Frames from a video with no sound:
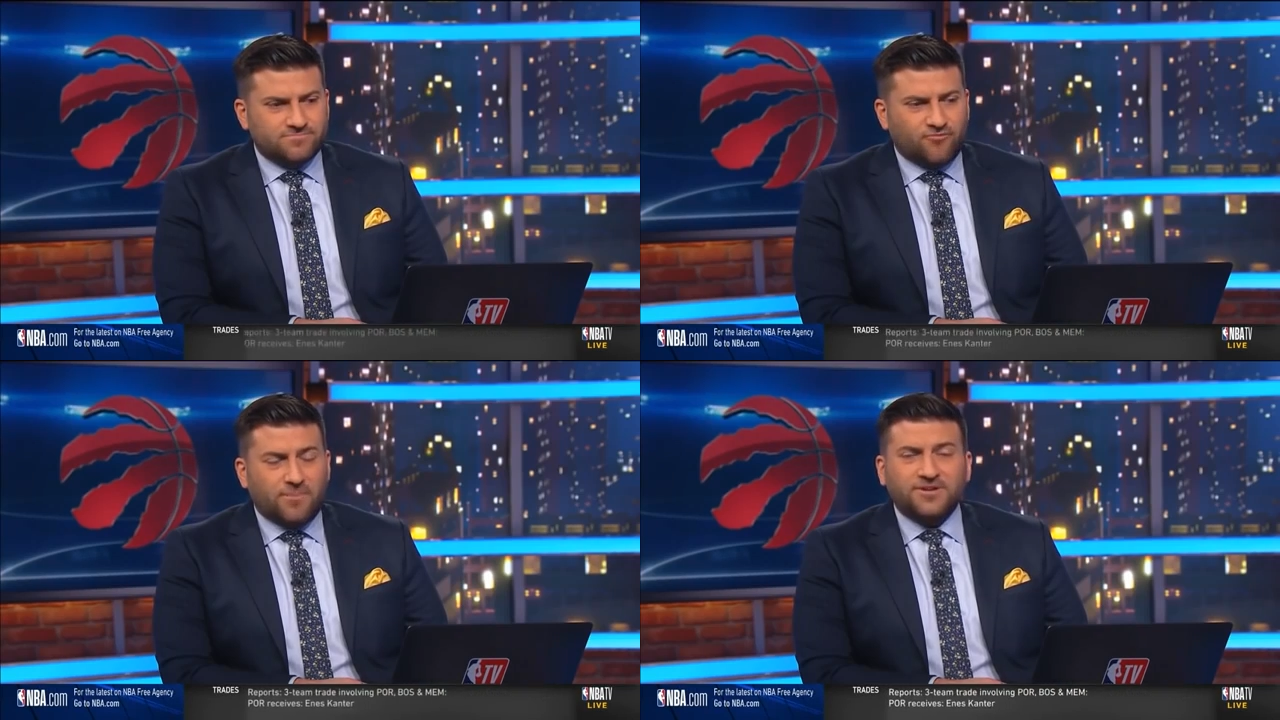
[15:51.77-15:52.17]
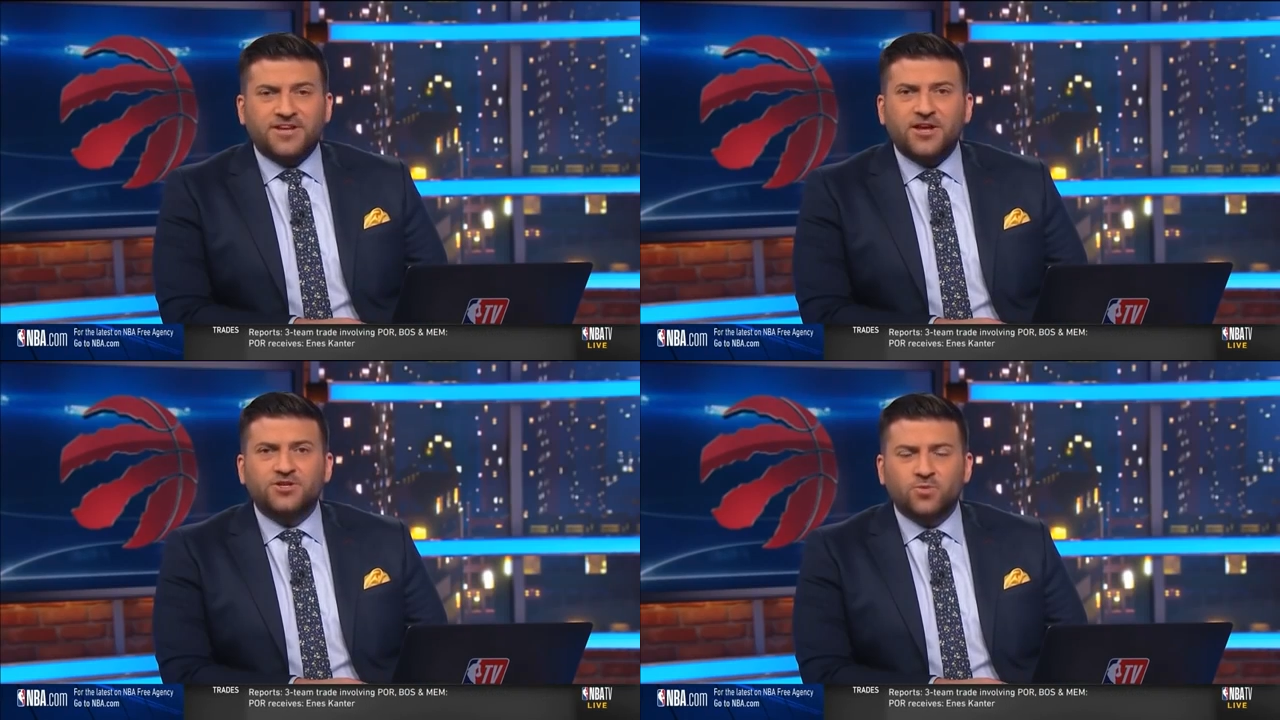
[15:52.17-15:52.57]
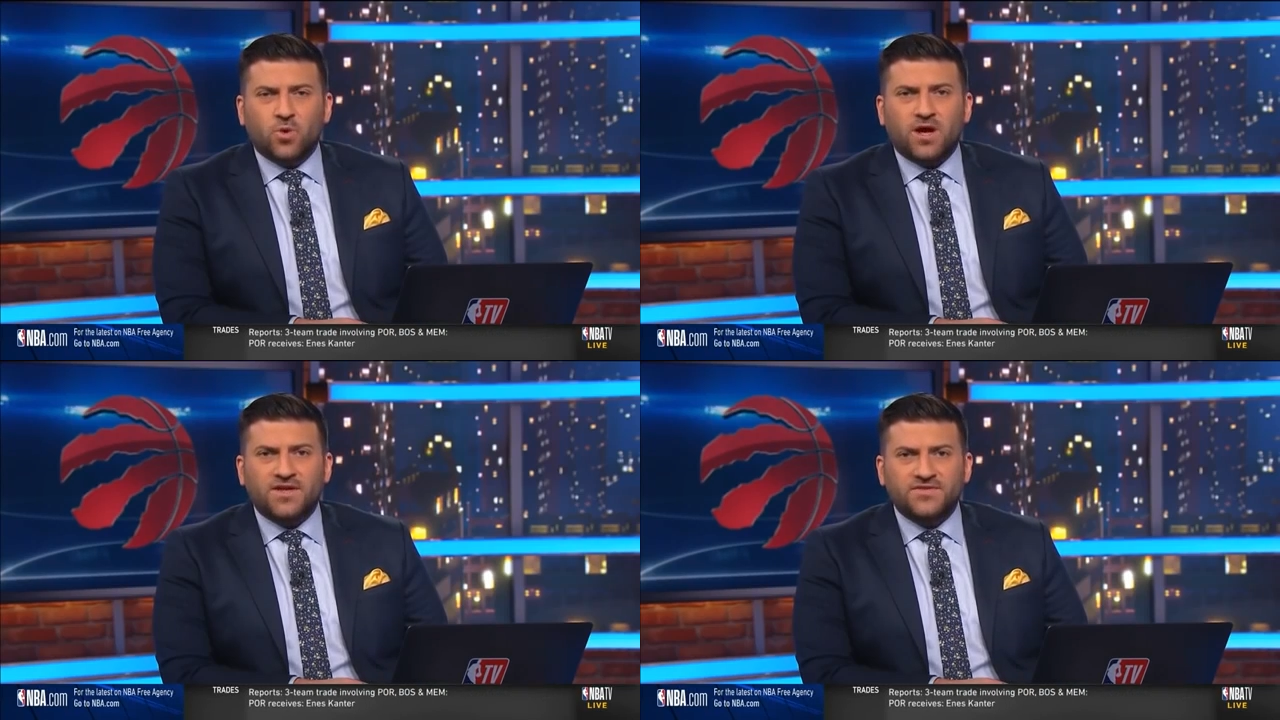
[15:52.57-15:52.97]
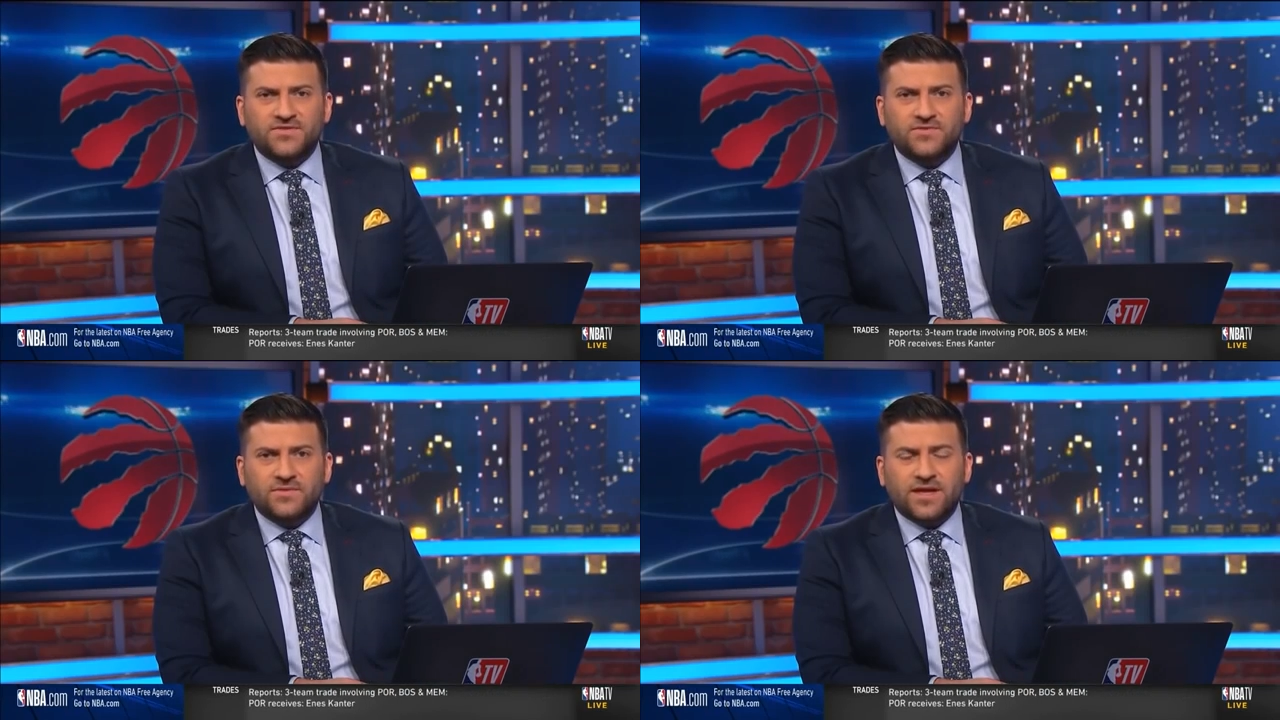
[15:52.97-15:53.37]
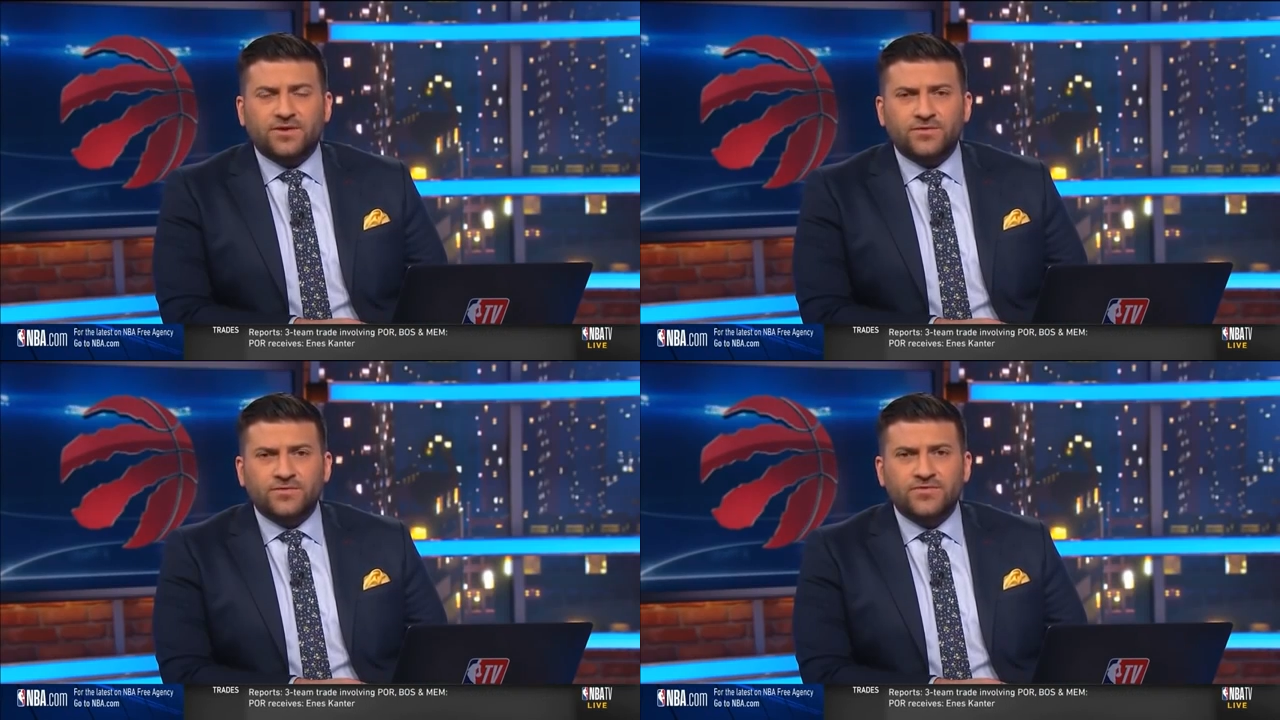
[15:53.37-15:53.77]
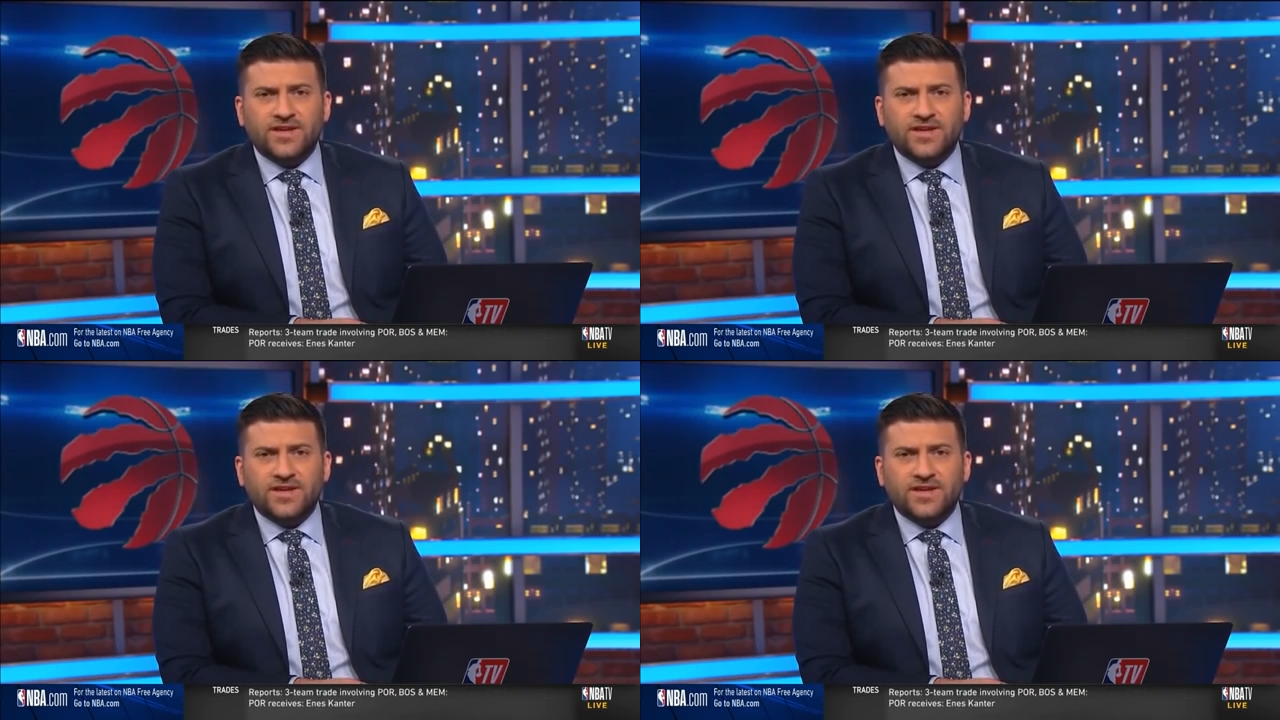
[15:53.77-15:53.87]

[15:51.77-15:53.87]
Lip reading: reputation was they could